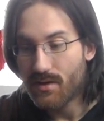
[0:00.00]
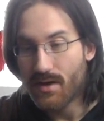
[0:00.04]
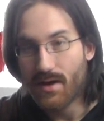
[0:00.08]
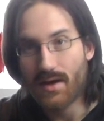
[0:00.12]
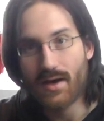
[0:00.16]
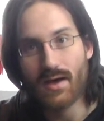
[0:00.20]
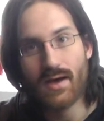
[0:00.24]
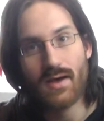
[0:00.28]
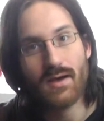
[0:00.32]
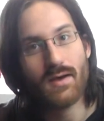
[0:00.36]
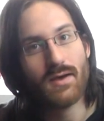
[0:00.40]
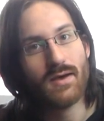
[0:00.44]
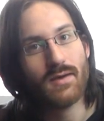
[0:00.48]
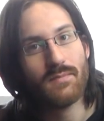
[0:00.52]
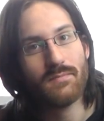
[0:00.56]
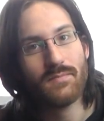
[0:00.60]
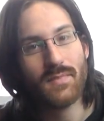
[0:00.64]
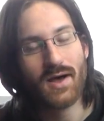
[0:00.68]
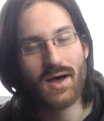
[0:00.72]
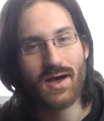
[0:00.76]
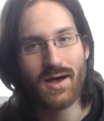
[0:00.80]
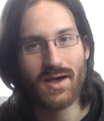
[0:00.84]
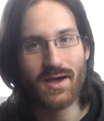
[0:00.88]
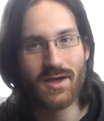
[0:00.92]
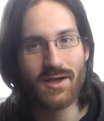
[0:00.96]

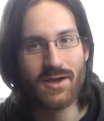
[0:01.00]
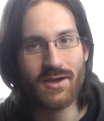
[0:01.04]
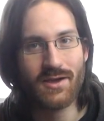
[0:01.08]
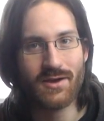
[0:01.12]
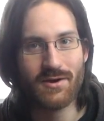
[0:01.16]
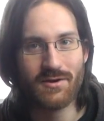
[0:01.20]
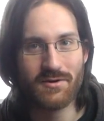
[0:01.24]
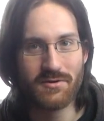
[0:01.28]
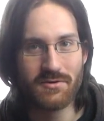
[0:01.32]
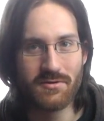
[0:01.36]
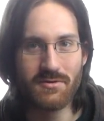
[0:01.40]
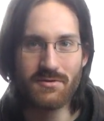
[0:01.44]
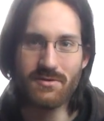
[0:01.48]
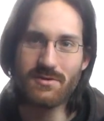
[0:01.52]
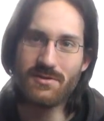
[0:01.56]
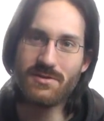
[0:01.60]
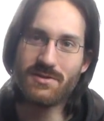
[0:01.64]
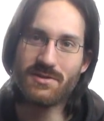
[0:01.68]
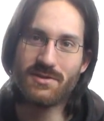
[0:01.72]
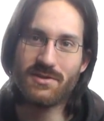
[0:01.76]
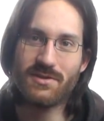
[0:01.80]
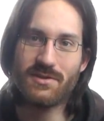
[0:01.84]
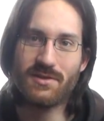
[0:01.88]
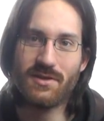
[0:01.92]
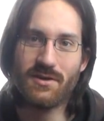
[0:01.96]
I
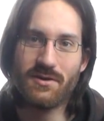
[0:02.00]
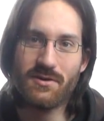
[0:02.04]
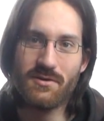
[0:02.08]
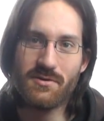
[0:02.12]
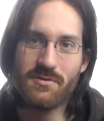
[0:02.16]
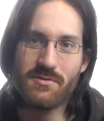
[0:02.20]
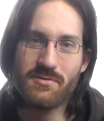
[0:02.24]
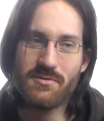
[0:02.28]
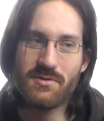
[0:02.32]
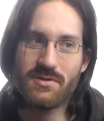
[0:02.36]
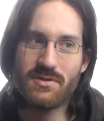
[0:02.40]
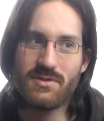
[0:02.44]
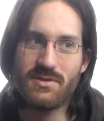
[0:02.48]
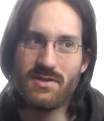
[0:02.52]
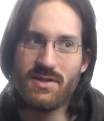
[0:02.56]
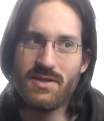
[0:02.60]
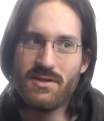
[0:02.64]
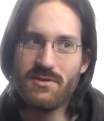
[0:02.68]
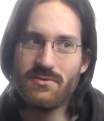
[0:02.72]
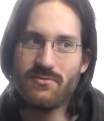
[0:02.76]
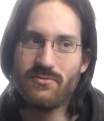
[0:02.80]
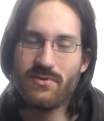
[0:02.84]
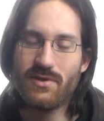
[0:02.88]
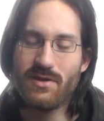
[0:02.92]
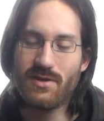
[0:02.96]
also
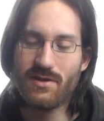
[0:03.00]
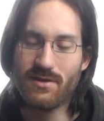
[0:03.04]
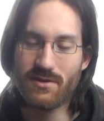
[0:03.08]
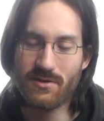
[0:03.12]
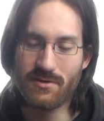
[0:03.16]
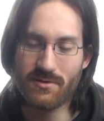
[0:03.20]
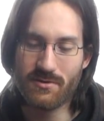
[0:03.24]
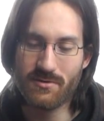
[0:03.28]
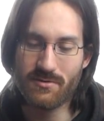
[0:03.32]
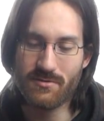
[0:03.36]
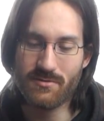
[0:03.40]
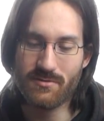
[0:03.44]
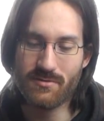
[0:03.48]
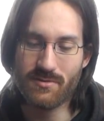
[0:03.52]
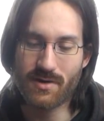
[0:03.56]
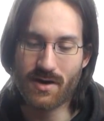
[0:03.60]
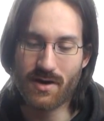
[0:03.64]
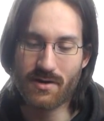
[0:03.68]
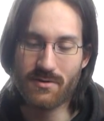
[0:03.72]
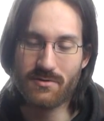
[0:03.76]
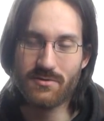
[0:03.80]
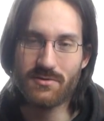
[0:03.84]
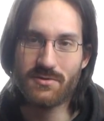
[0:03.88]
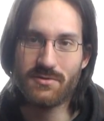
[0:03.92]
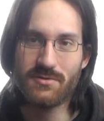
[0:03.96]
didn't really know how